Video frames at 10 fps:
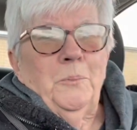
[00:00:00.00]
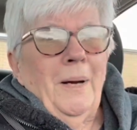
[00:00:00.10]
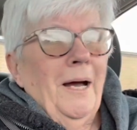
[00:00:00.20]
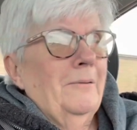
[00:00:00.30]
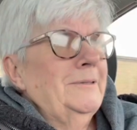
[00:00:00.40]

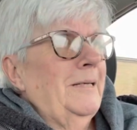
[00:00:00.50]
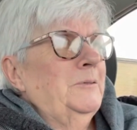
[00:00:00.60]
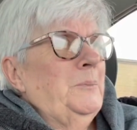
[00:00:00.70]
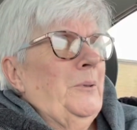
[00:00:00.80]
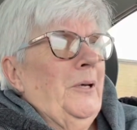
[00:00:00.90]
pounds. That
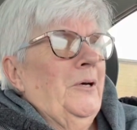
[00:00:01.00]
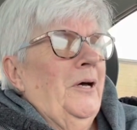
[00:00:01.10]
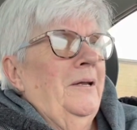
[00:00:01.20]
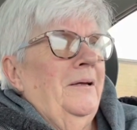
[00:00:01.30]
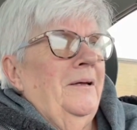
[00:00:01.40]
was pretty
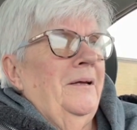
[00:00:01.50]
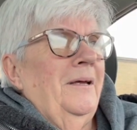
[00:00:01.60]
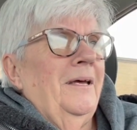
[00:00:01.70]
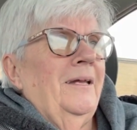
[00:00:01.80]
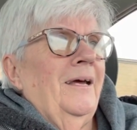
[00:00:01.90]
good.
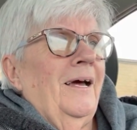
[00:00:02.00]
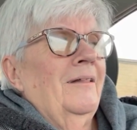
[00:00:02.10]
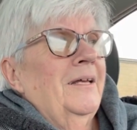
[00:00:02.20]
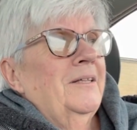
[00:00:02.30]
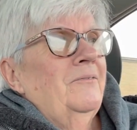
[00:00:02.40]
And I
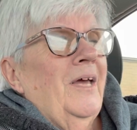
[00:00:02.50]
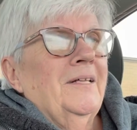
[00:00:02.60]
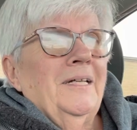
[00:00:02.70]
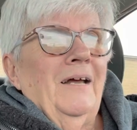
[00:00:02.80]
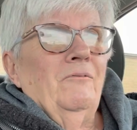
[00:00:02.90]
like the fact
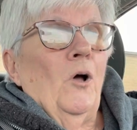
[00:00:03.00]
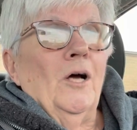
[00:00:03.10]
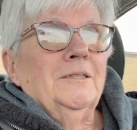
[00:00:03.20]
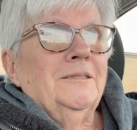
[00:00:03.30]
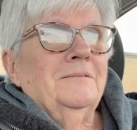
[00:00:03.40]
that I've
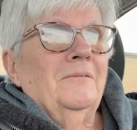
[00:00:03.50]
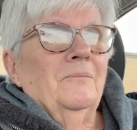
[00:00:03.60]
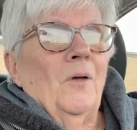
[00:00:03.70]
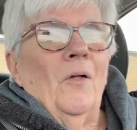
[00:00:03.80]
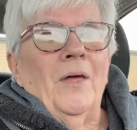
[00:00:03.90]
lost
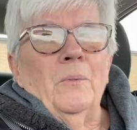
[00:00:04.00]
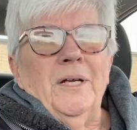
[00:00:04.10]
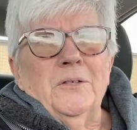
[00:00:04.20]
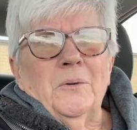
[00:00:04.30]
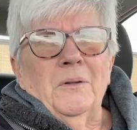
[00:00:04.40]
all that
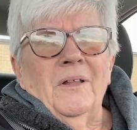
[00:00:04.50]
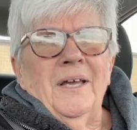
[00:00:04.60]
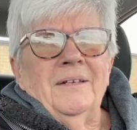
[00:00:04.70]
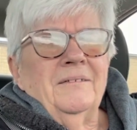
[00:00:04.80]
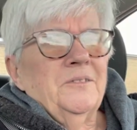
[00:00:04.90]
weight during
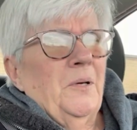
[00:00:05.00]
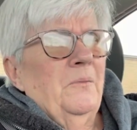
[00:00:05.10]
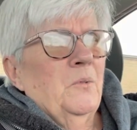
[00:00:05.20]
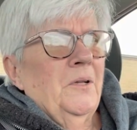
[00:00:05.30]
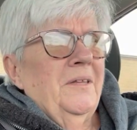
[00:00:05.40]
Lent, so I
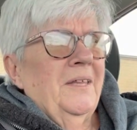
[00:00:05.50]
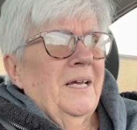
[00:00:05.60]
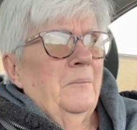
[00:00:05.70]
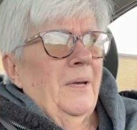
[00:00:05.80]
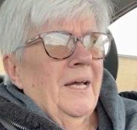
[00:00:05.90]
really think
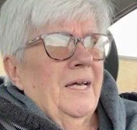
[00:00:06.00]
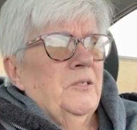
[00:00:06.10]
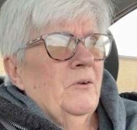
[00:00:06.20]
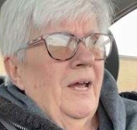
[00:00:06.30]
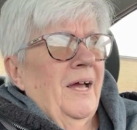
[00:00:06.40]
I'm back on
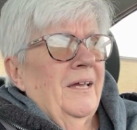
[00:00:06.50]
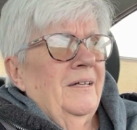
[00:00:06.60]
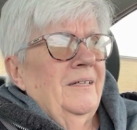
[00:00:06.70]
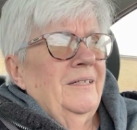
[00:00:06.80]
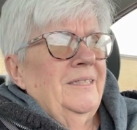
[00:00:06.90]
track.
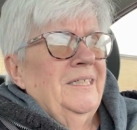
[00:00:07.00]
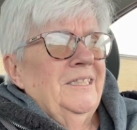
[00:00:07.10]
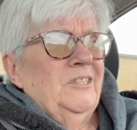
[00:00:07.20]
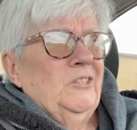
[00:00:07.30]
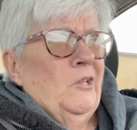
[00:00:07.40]

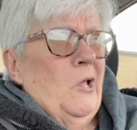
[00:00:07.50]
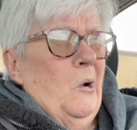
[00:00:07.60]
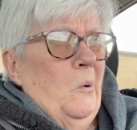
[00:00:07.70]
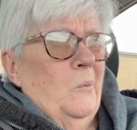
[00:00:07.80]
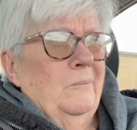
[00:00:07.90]
It's
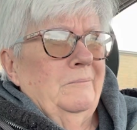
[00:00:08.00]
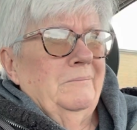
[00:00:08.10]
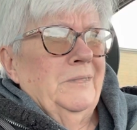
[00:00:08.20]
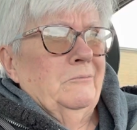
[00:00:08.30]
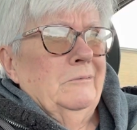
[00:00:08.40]
slow.
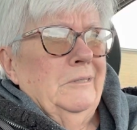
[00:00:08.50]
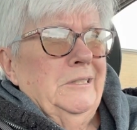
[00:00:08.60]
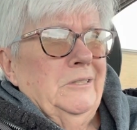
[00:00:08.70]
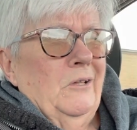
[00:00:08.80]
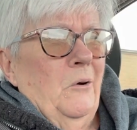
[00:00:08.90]
It's really
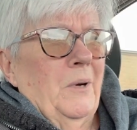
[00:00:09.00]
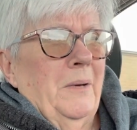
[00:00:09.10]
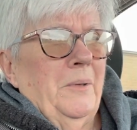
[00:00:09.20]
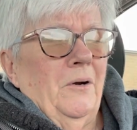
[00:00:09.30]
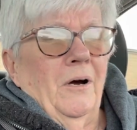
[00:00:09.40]
slow
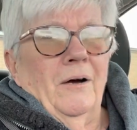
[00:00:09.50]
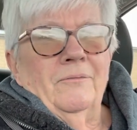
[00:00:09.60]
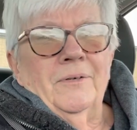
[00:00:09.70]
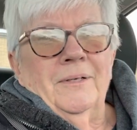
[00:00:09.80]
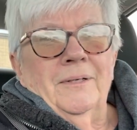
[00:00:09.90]
coming off.
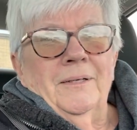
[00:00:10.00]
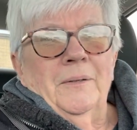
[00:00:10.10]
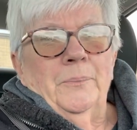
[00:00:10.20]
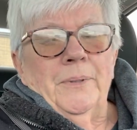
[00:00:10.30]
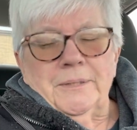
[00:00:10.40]

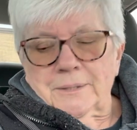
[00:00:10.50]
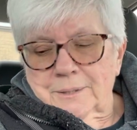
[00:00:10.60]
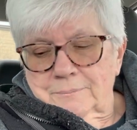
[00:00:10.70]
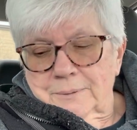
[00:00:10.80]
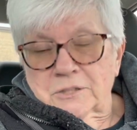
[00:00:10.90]
But
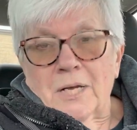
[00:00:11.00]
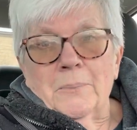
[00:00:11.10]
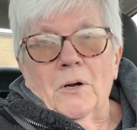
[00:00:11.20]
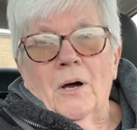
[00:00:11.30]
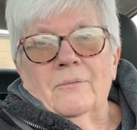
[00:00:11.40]
it's
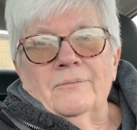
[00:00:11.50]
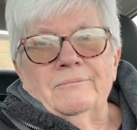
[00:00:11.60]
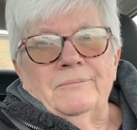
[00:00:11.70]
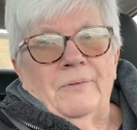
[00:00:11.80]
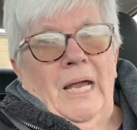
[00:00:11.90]
coming off.
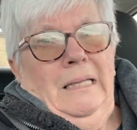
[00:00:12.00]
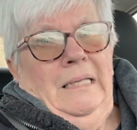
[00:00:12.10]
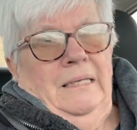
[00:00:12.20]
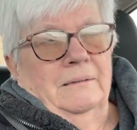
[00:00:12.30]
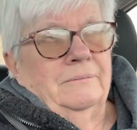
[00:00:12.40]

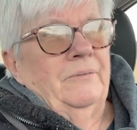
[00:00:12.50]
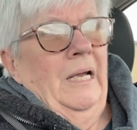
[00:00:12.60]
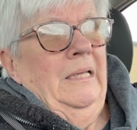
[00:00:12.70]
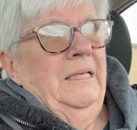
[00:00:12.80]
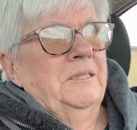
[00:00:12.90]
Finally.
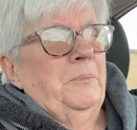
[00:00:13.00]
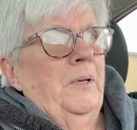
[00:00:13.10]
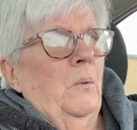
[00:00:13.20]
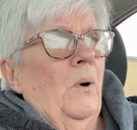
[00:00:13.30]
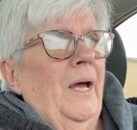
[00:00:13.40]
It's been
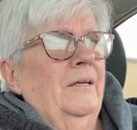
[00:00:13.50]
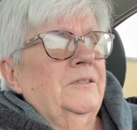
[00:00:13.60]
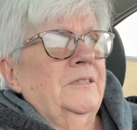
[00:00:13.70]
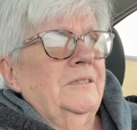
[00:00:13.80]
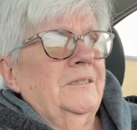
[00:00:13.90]
a while
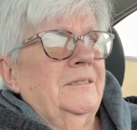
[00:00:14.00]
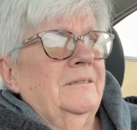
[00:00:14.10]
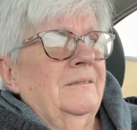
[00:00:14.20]
since it